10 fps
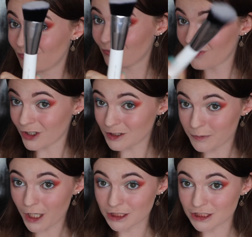this
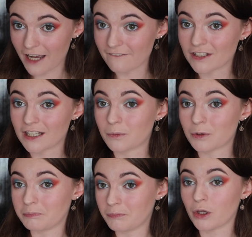brush I feel like would
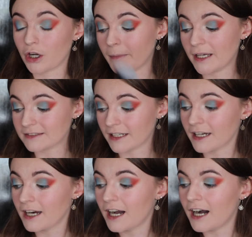look amazing.
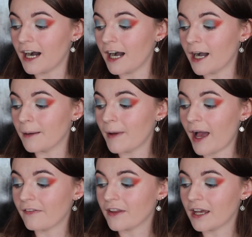And
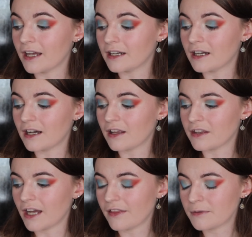then
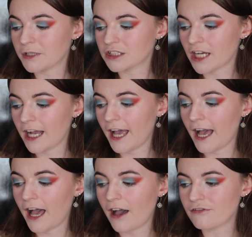the other brush I
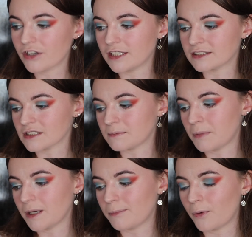have is this
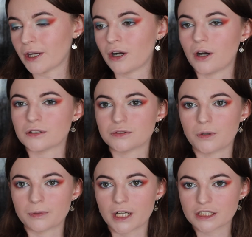big boy contour
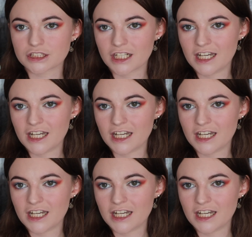brush.